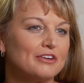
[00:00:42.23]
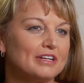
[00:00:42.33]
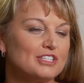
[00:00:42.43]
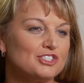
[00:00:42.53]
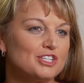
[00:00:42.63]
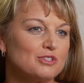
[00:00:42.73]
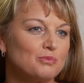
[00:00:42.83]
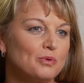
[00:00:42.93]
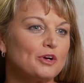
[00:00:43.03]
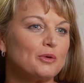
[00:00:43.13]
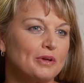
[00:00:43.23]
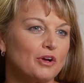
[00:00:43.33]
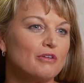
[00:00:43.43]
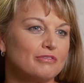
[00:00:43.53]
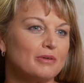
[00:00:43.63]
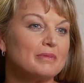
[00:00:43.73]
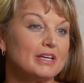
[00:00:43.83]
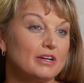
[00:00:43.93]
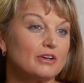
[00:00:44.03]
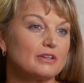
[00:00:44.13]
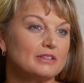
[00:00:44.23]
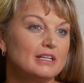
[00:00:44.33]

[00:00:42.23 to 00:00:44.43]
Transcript: It's just where do we go from here?